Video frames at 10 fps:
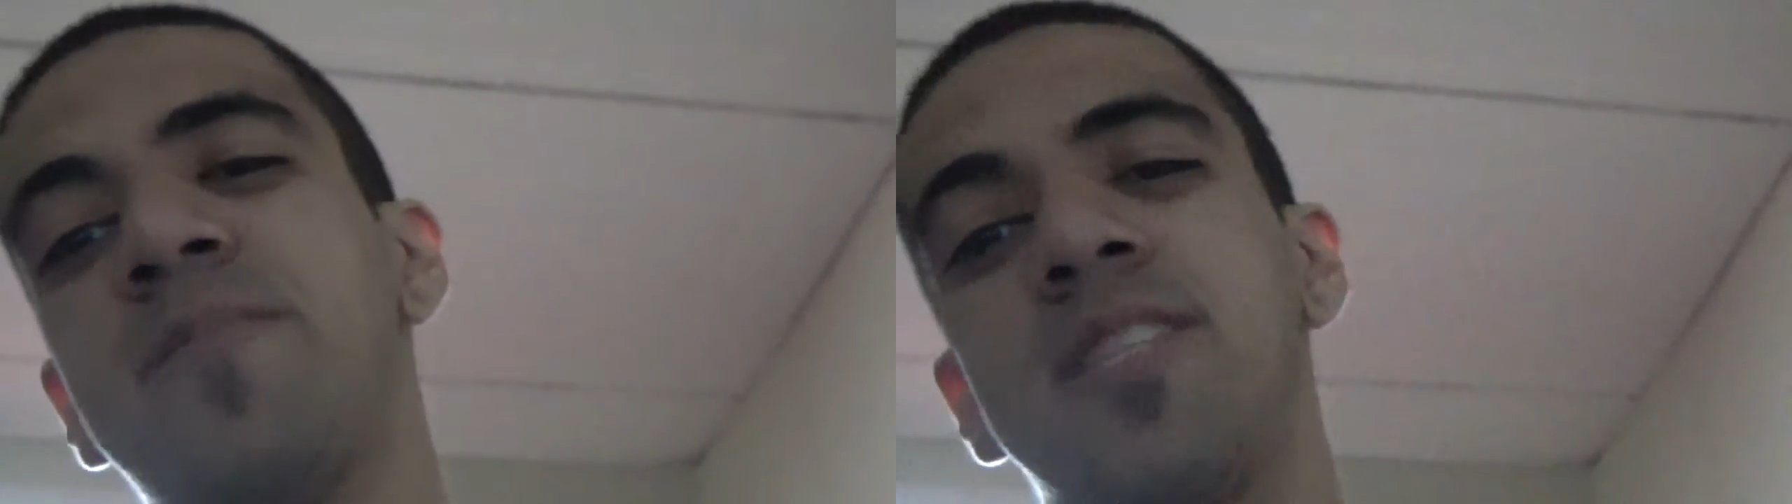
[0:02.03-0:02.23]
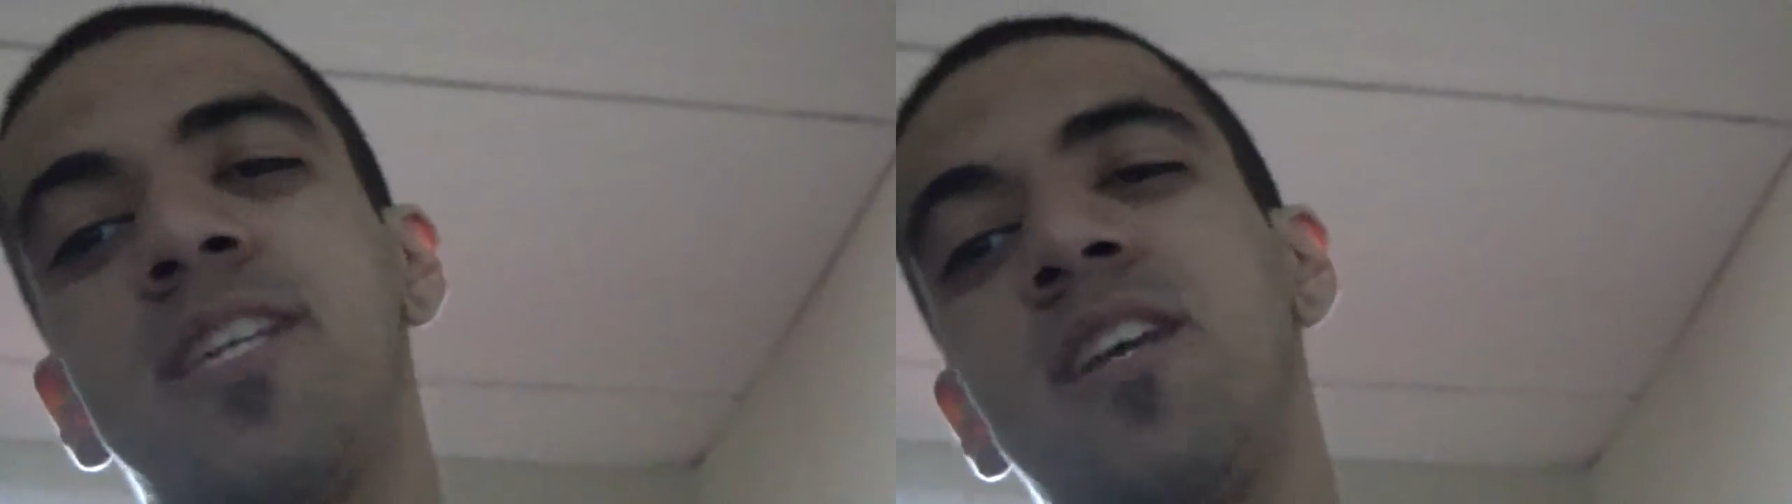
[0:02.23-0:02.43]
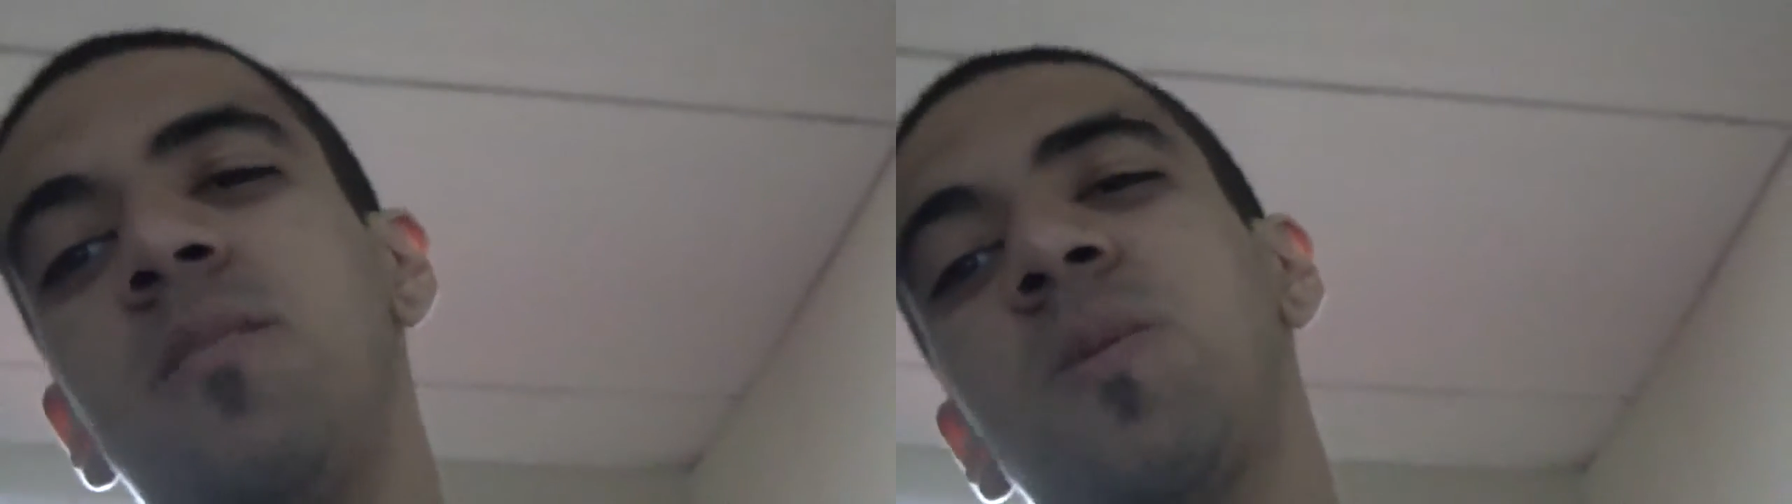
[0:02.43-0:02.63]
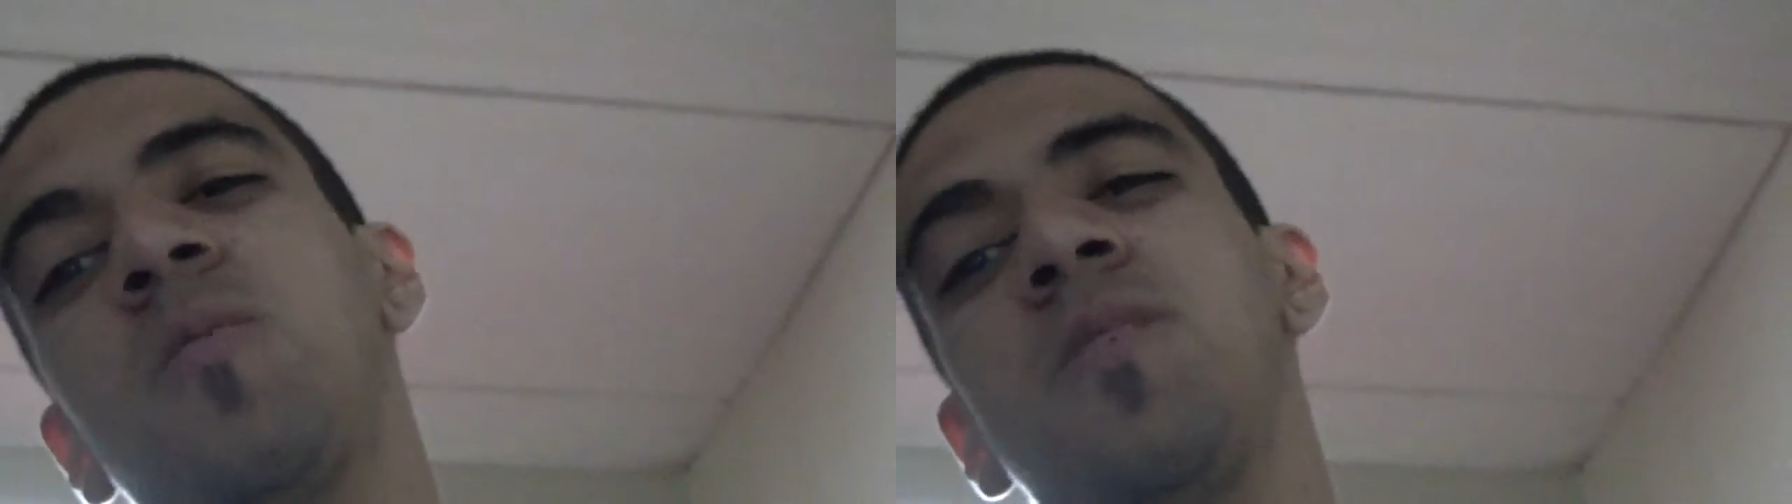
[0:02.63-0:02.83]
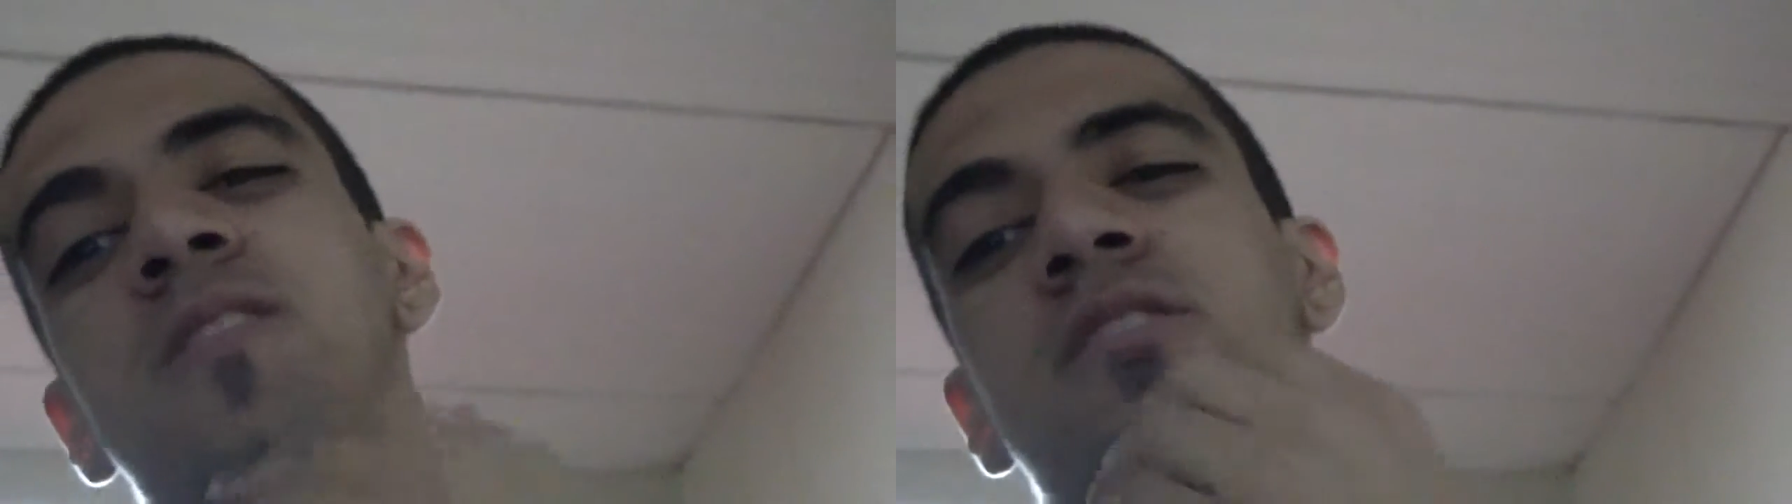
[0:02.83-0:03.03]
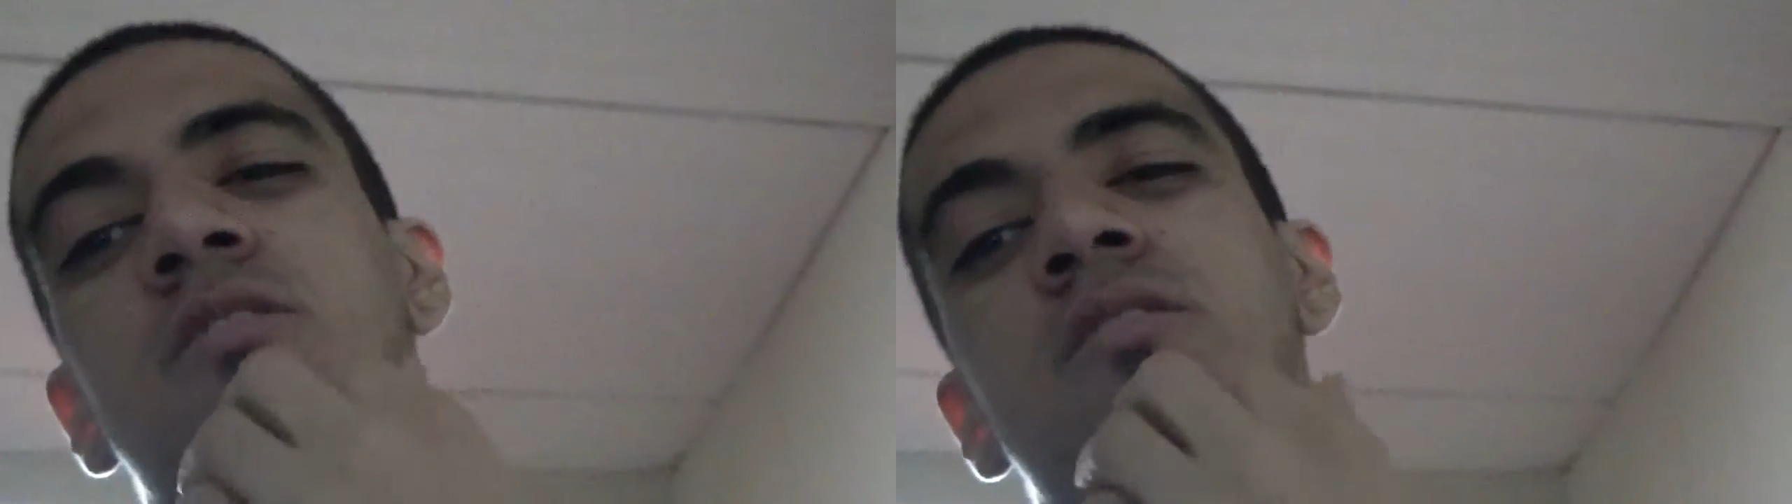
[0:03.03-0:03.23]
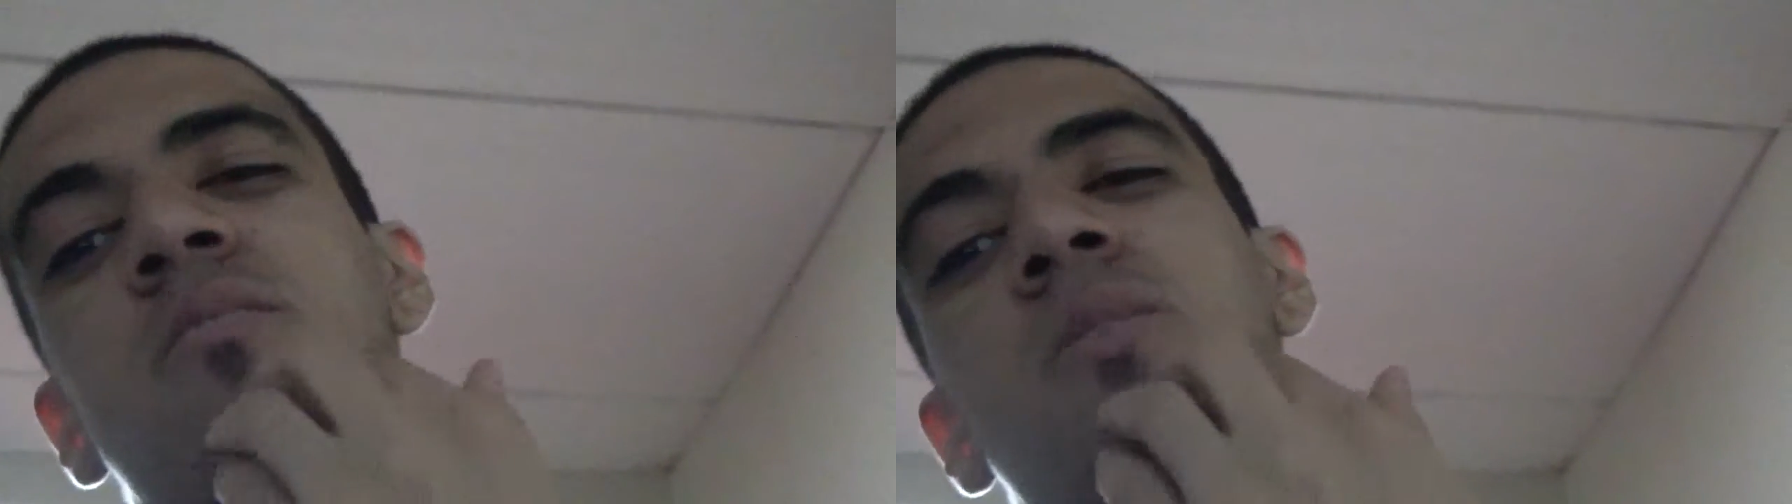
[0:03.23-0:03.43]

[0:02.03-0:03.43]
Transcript: Today I'm going to be talking